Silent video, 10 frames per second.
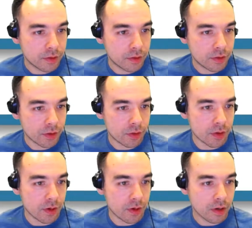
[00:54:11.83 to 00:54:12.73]

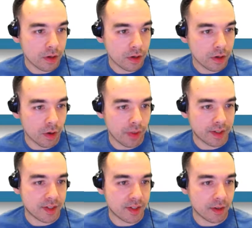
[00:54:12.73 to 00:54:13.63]
Sure. No,
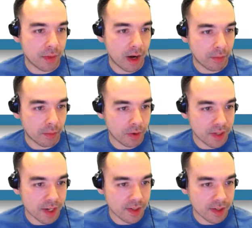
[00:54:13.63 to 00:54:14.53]
that's in the parent
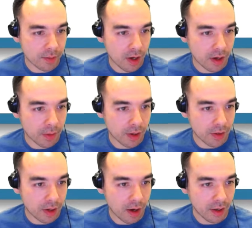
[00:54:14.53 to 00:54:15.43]
process. I'm talking about in
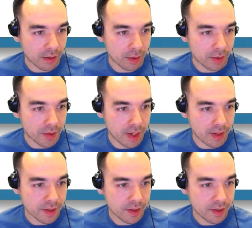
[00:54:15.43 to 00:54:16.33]
the content
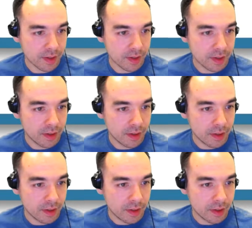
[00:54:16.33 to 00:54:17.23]
process.
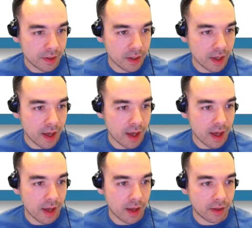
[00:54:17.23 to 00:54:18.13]
Yeah,
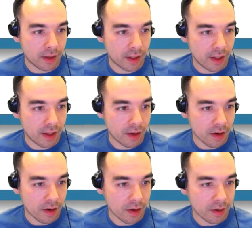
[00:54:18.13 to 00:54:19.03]
like
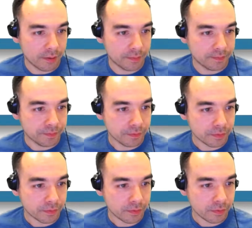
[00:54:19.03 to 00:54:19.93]
here.
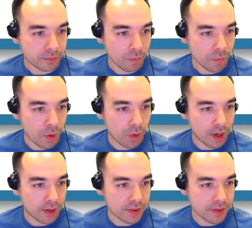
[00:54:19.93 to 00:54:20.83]
What
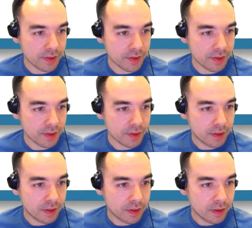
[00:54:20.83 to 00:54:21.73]
else?
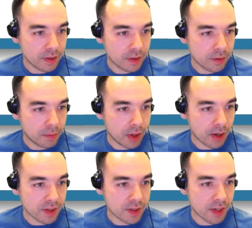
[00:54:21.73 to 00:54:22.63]

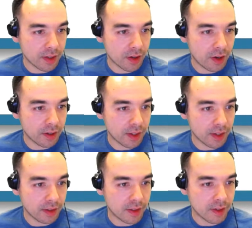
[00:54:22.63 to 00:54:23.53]
Blocked site
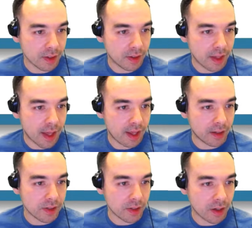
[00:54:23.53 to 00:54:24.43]
content. Let's look at that.
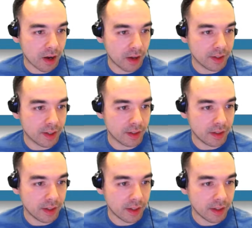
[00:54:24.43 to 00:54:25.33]
Let's look at content
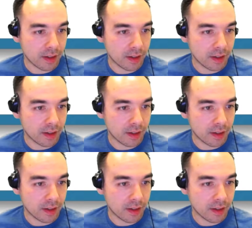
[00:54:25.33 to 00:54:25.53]
click.